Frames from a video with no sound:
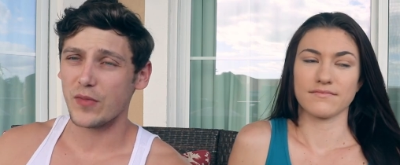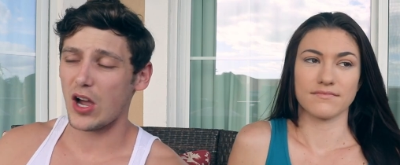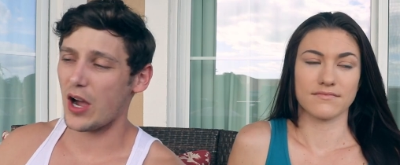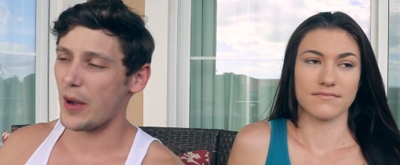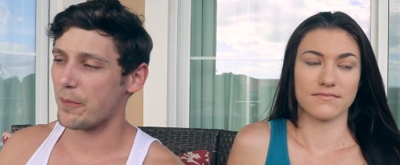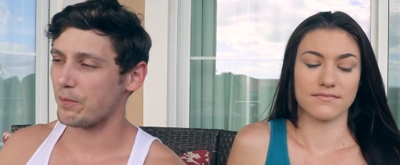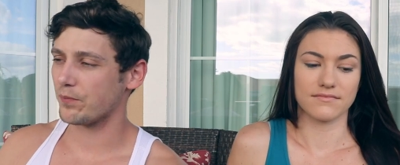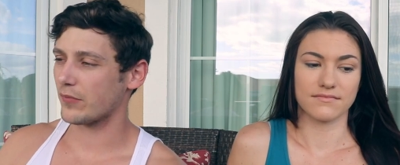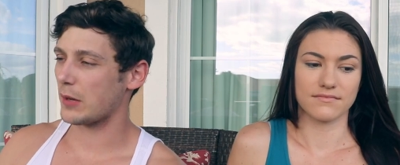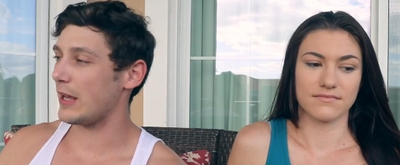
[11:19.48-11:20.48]
Speaker 1: Um,
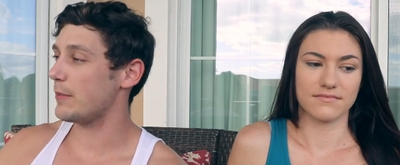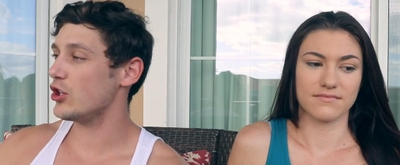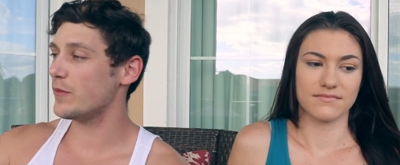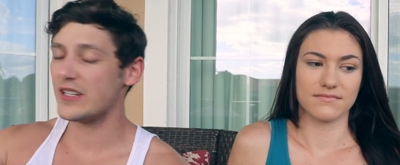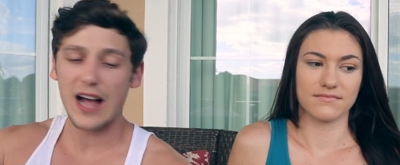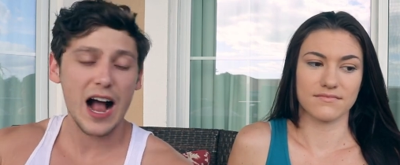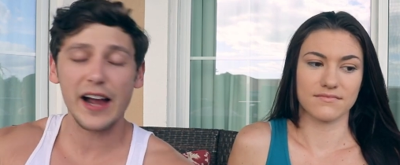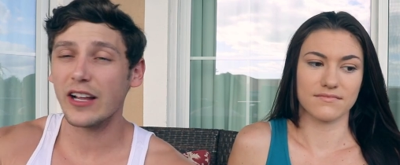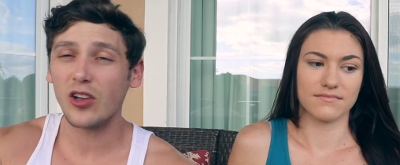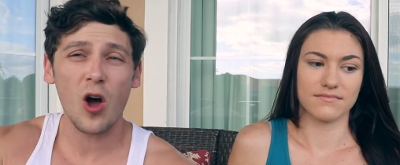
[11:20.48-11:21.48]
maybe you've been
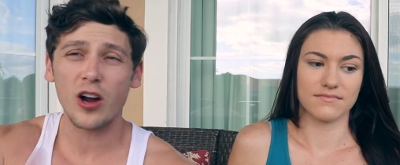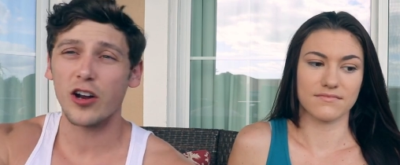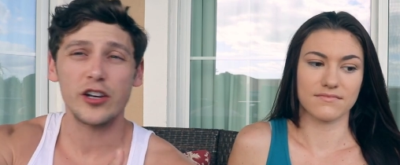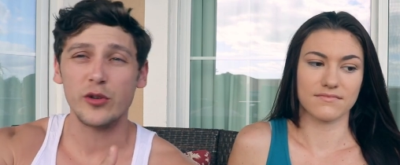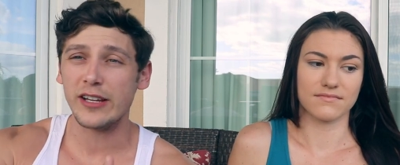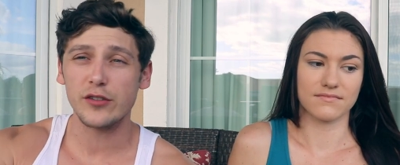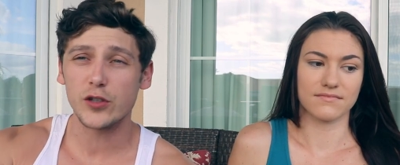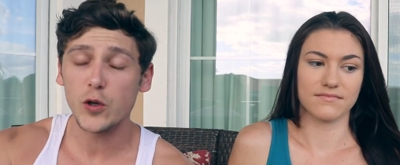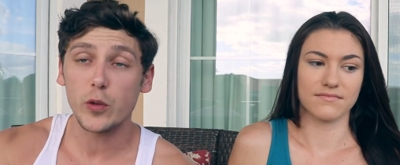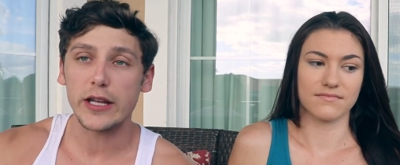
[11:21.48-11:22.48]
dieting longer and you need
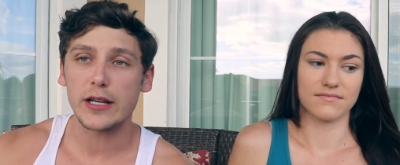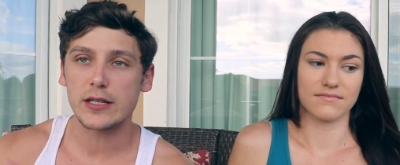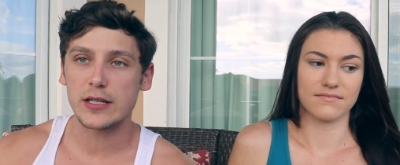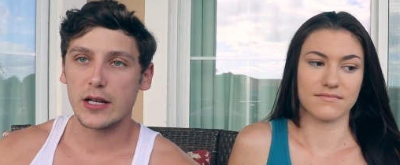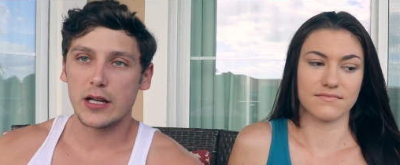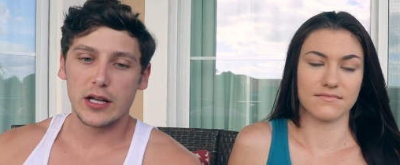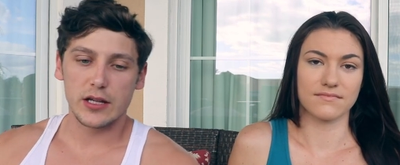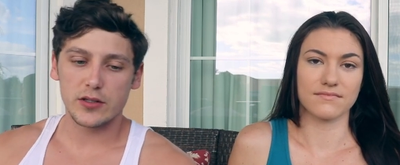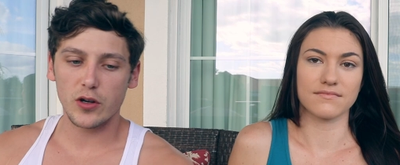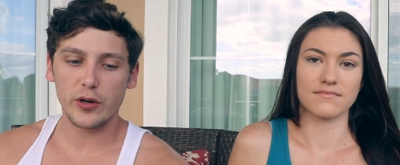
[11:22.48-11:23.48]
two weeks.
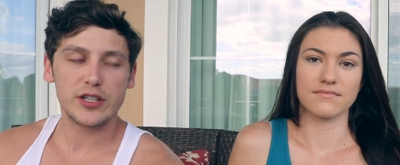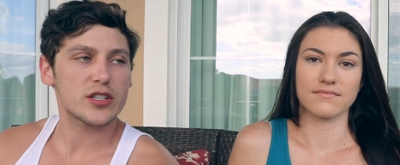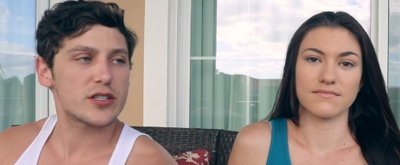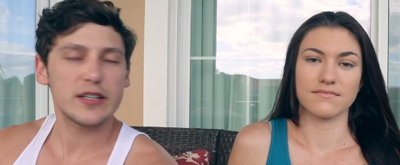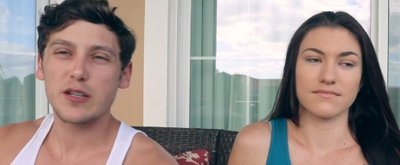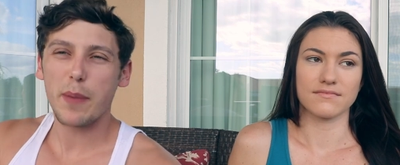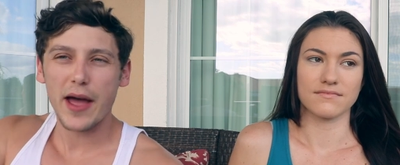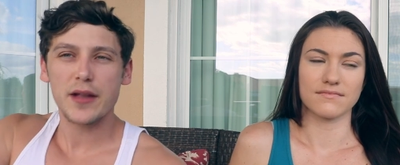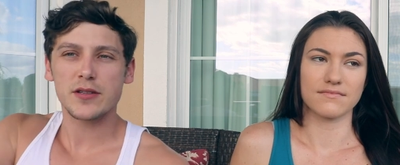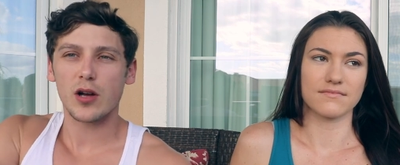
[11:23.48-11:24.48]
So it just it
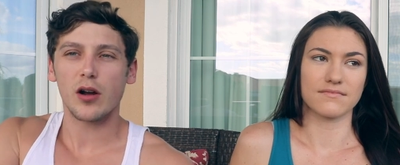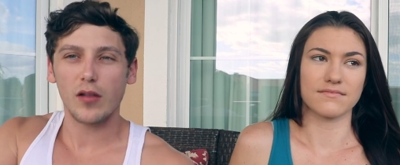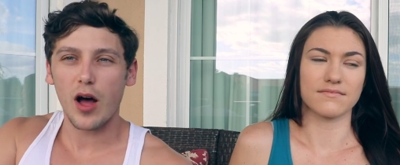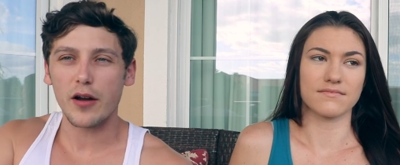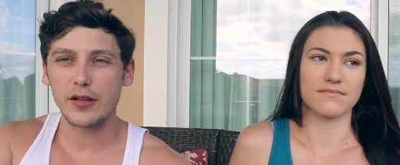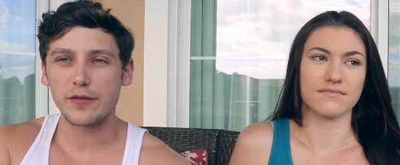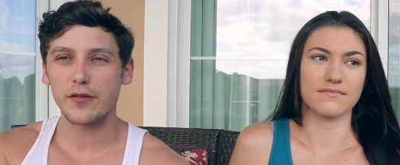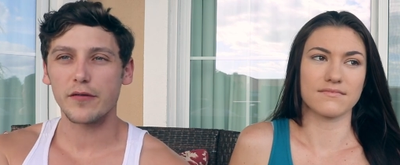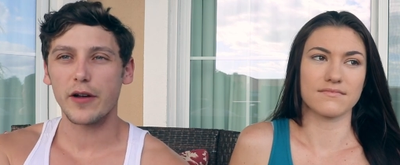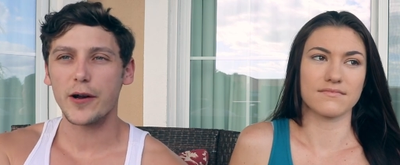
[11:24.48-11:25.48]
depends on a lot of
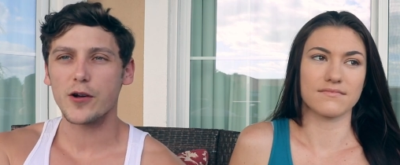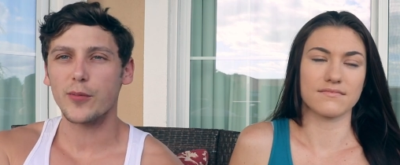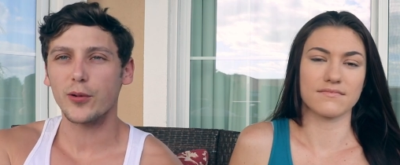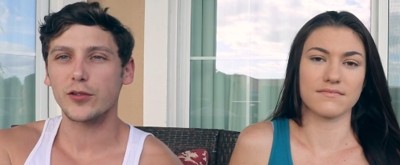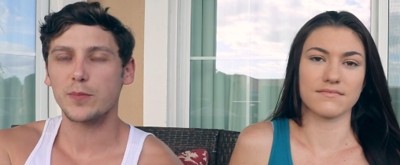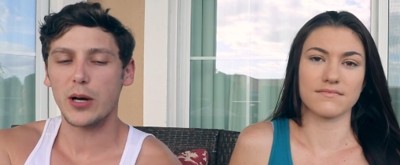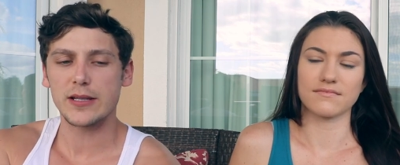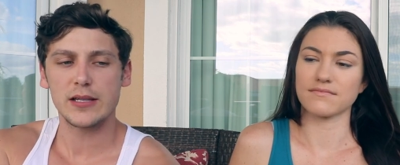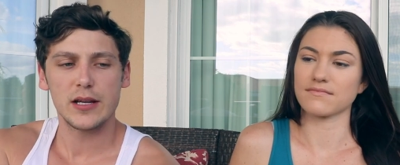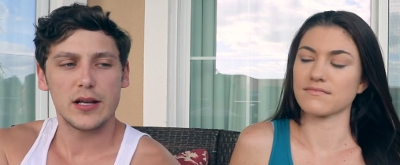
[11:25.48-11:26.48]
different variables.
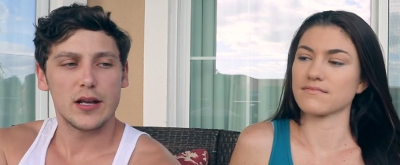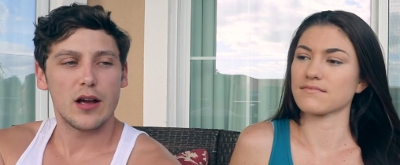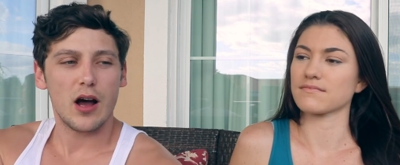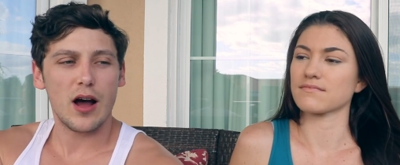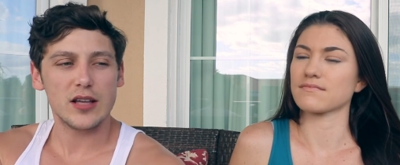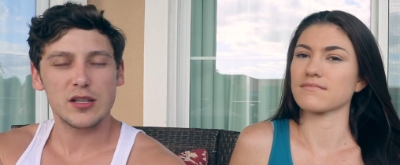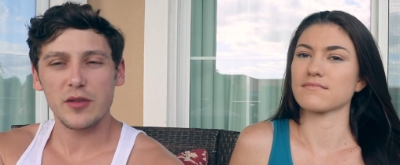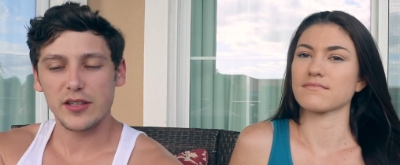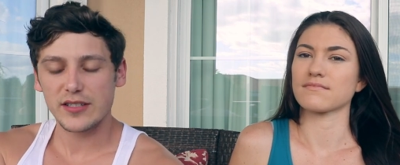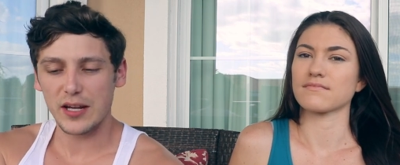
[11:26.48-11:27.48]
But uh, some
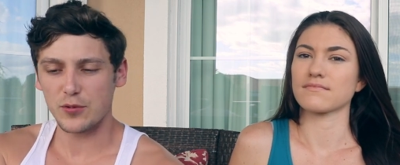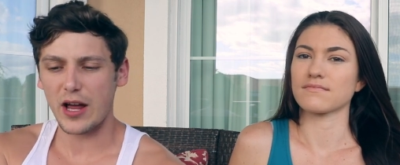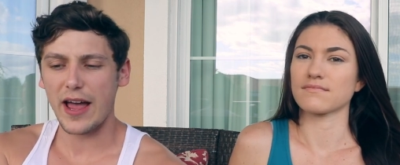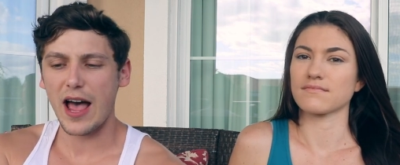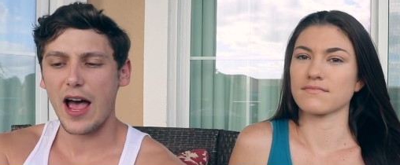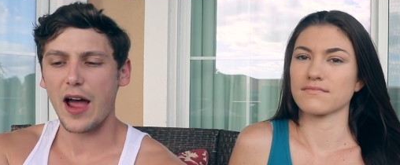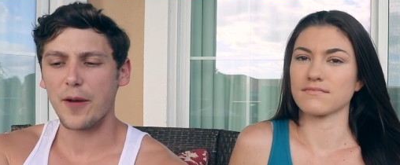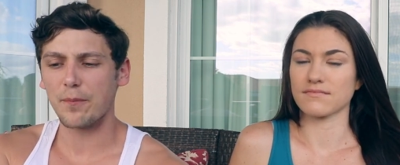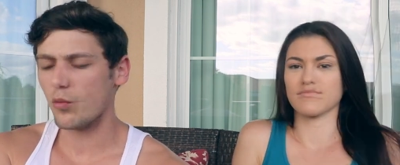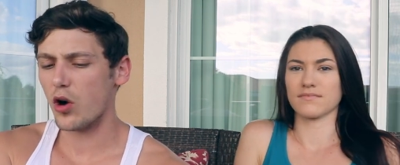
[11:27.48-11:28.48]
of the tips I
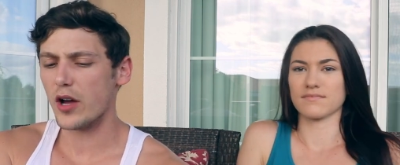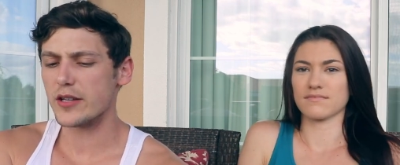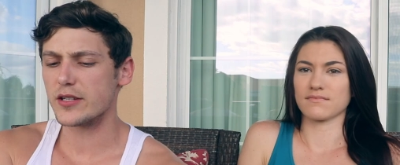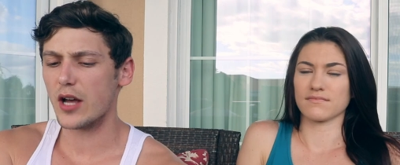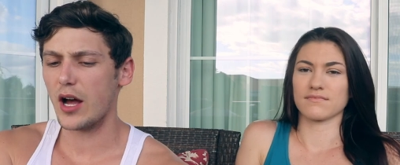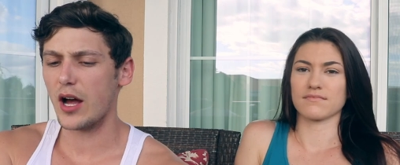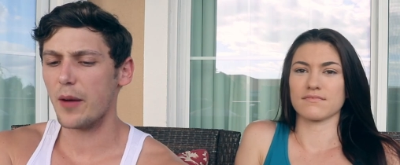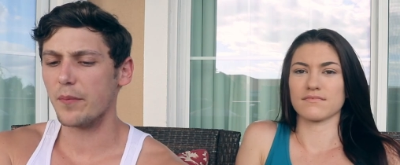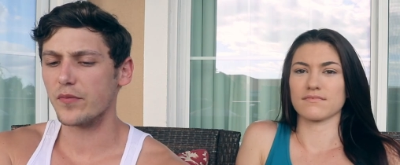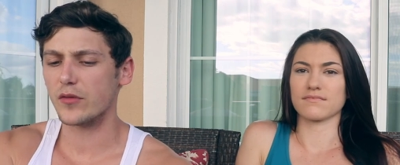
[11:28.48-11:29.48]
had was
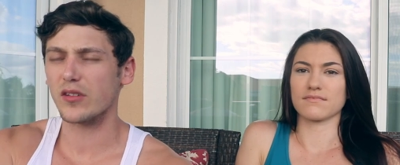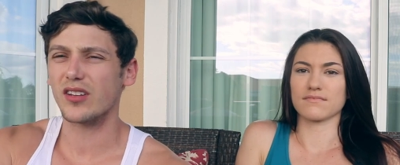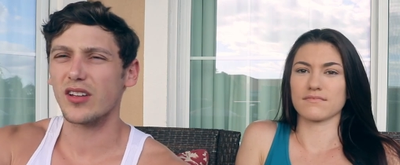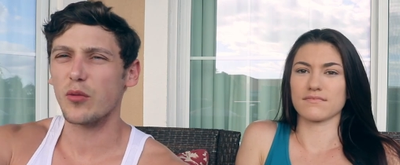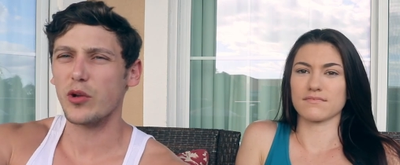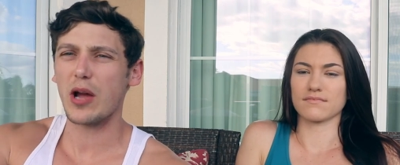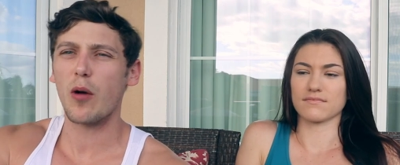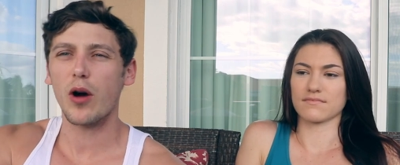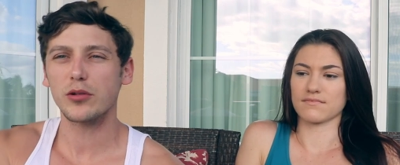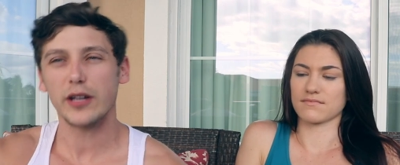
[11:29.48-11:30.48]
um, we I,
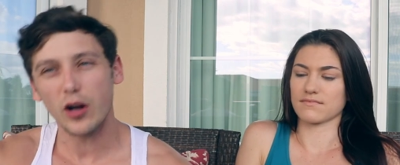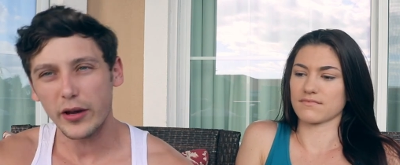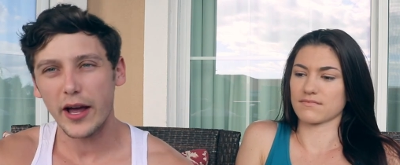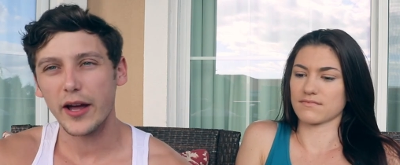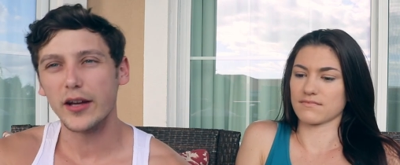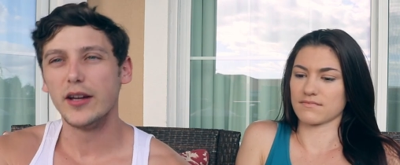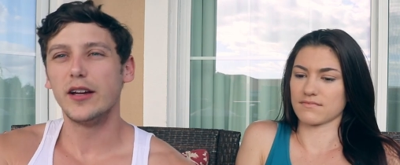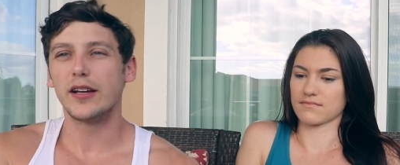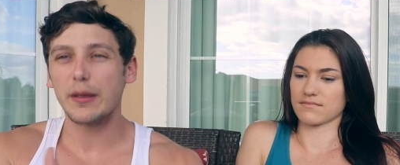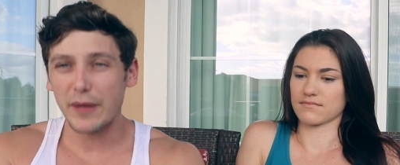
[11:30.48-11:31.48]
I, was like okay,
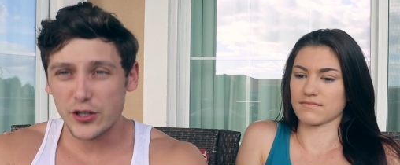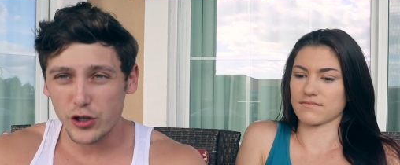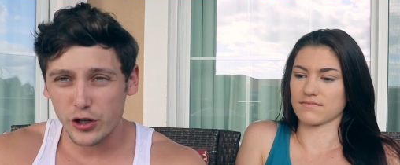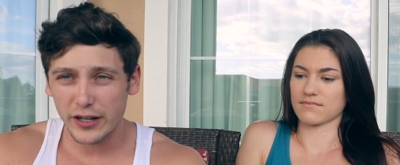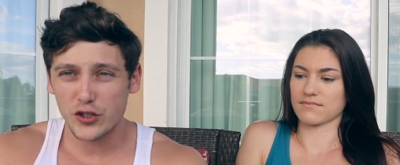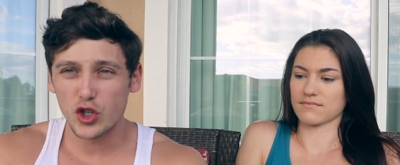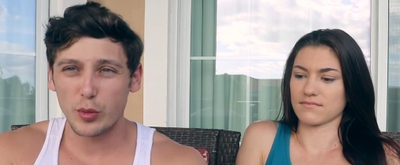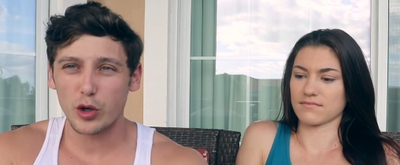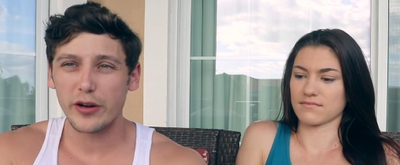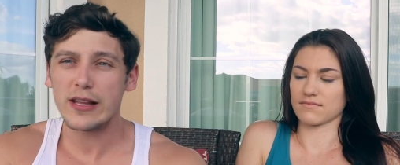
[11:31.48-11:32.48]
get, make sure you're getting
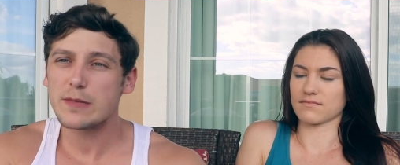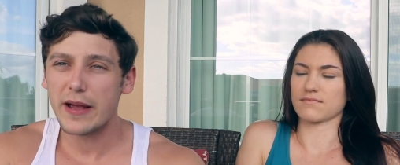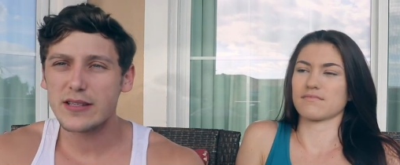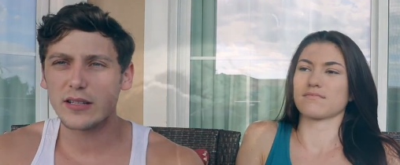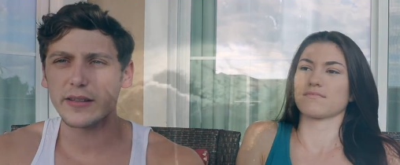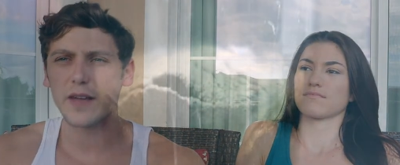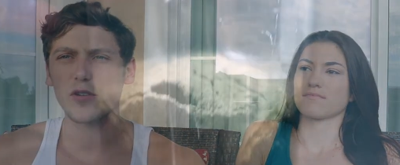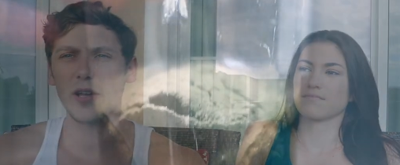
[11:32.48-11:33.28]
super greens basically every